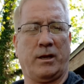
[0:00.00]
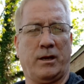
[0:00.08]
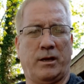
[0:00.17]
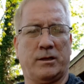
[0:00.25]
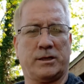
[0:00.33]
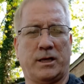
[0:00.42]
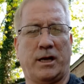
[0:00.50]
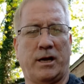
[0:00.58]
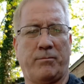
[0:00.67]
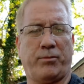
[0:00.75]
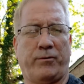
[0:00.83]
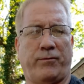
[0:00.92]
It's going to
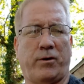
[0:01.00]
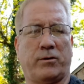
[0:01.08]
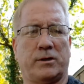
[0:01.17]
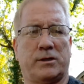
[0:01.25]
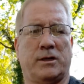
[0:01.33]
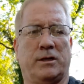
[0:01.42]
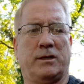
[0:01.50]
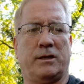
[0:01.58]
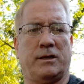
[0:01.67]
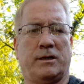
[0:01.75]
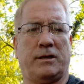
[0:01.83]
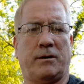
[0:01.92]
help with focus.
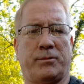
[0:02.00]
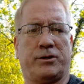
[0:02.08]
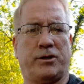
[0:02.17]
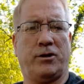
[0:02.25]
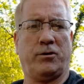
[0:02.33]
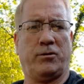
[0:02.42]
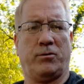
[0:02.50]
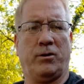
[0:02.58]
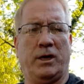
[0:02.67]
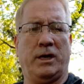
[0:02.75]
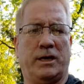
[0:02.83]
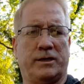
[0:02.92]
And number two,
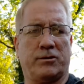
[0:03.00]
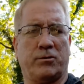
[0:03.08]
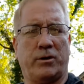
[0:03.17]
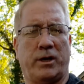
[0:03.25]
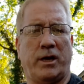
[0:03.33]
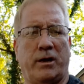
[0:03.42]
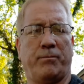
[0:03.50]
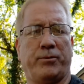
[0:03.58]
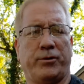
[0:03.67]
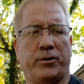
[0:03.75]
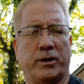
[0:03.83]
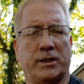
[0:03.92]
it's going to help
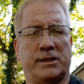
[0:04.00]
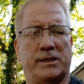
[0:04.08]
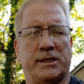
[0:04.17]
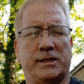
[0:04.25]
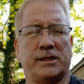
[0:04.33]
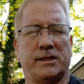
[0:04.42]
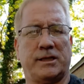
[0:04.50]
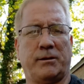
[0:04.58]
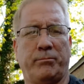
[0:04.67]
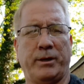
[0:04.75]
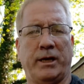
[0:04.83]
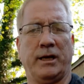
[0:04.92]
with your consistency,
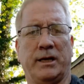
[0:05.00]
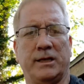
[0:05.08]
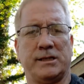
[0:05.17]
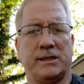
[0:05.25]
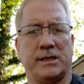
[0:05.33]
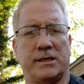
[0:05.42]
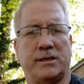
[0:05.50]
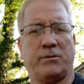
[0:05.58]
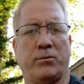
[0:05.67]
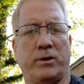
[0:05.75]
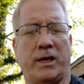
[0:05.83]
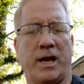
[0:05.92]
being consistent
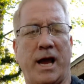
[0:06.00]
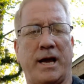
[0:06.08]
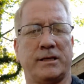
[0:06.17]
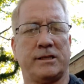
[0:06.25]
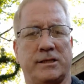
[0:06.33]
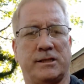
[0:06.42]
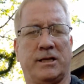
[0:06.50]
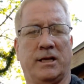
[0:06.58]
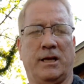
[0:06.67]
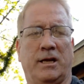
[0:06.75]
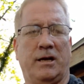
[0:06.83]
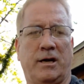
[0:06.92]
with the actions
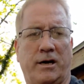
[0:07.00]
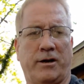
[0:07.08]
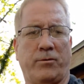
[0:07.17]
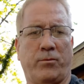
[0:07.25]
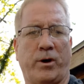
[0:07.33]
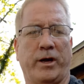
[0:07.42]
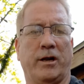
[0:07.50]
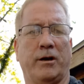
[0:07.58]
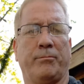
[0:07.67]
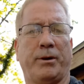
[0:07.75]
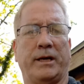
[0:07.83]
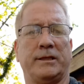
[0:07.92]
on a regular
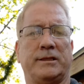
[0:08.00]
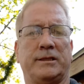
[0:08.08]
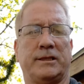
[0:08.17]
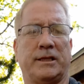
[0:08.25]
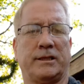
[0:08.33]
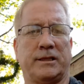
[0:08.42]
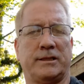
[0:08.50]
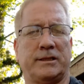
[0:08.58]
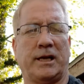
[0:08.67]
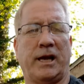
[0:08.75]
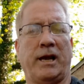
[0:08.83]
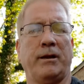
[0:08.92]
basis at the
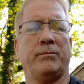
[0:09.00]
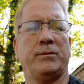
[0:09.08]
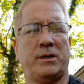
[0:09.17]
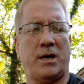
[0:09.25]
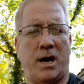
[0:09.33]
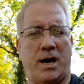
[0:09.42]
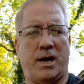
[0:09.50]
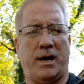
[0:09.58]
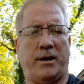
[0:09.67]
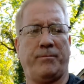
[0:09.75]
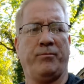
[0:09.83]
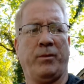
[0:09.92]
same
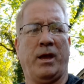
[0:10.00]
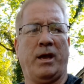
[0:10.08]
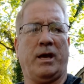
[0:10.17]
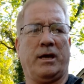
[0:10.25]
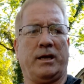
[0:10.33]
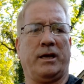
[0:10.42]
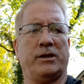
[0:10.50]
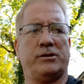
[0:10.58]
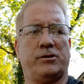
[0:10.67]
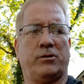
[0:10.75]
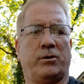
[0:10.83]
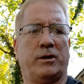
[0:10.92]
time, and get
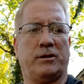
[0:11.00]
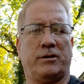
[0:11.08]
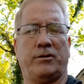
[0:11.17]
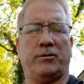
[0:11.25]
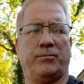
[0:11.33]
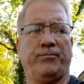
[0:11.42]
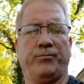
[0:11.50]
you into